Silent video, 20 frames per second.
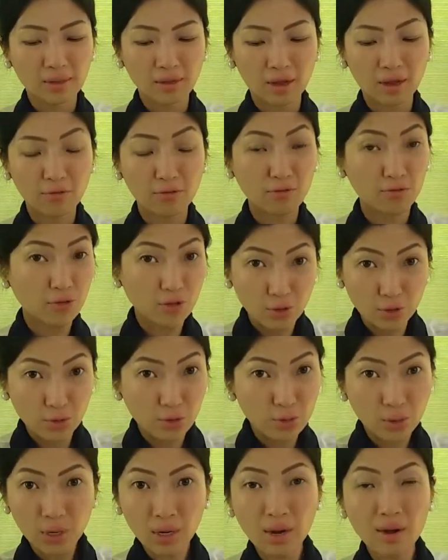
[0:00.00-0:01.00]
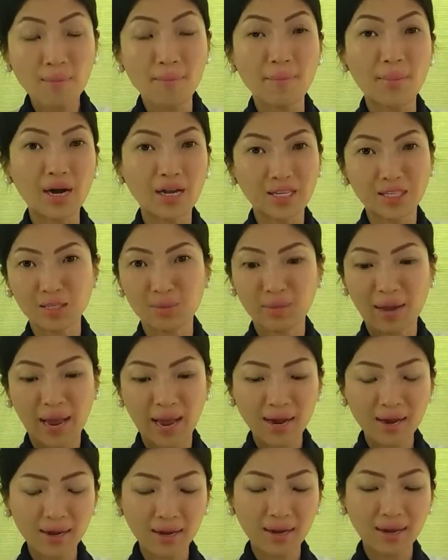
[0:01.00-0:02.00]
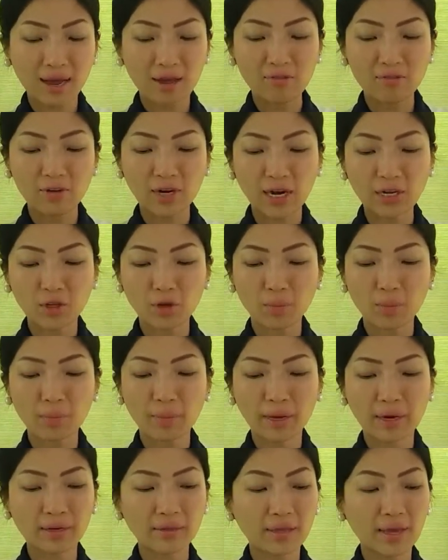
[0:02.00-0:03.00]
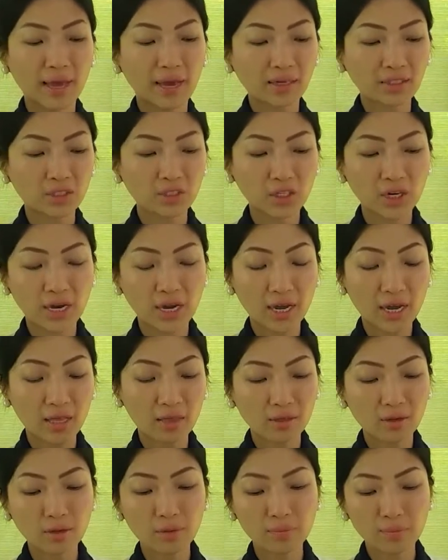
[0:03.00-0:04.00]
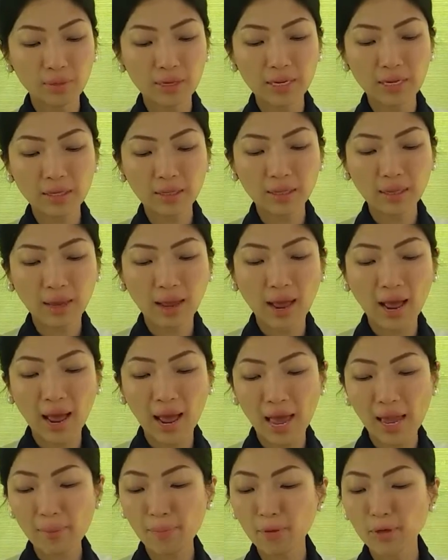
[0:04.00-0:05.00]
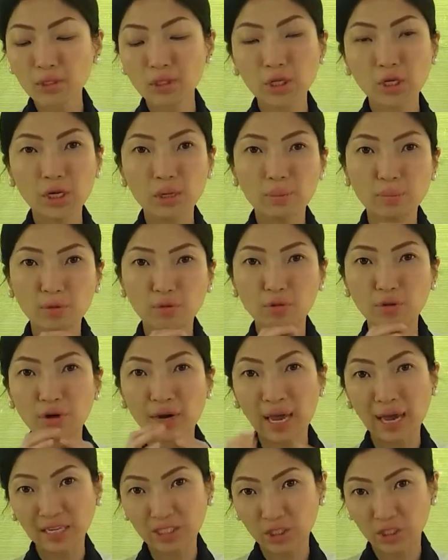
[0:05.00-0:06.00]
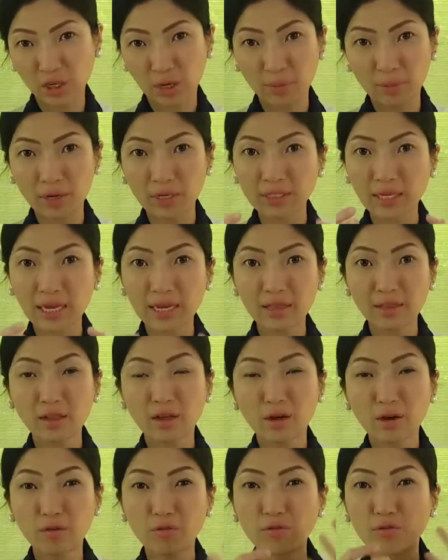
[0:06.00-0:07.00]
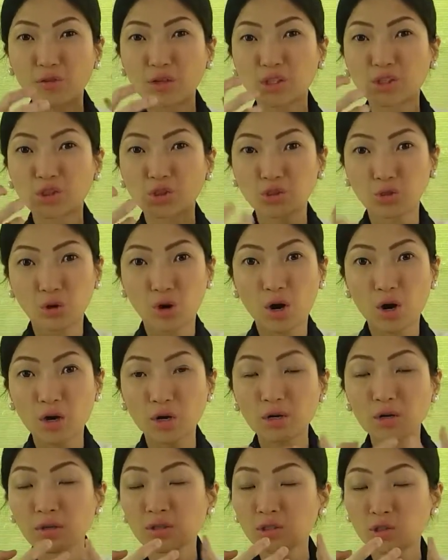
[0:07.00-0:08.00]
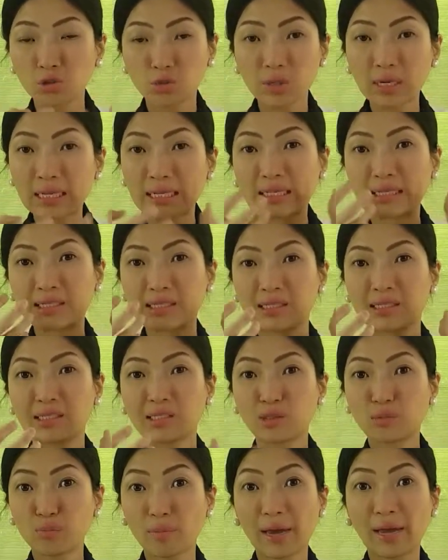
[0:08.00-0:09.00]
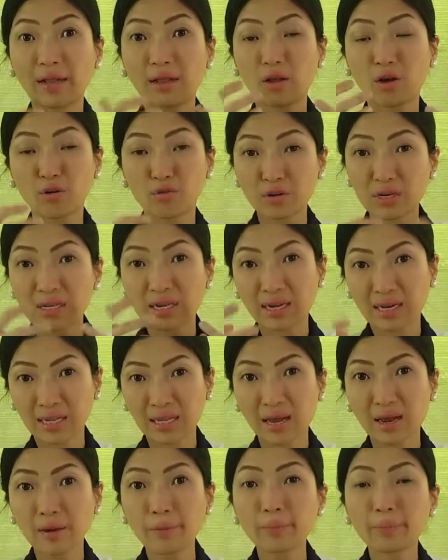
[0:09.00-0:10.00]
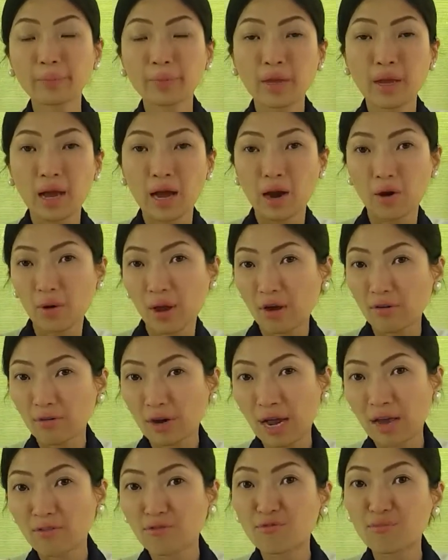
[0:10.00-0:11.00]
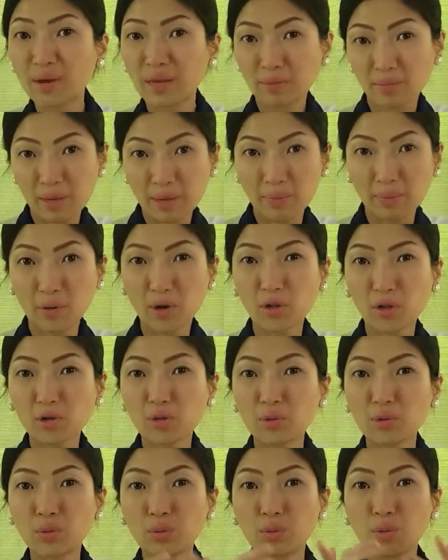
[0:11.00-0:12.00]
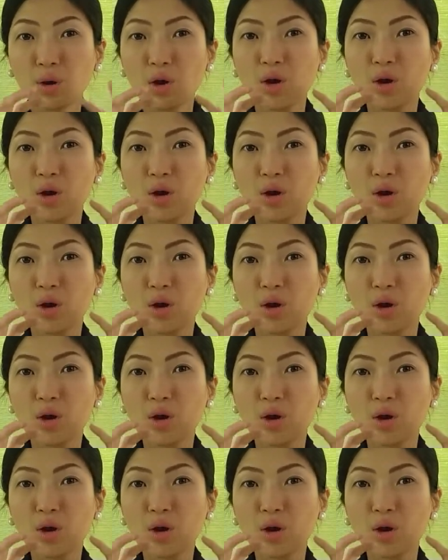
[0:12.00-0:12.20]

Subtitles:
a few months back. I've tried to compare the Extra and the Complete. I personally prefer Extra because I love the strong, sweet smell of Ylang Ylang. However, I've met people who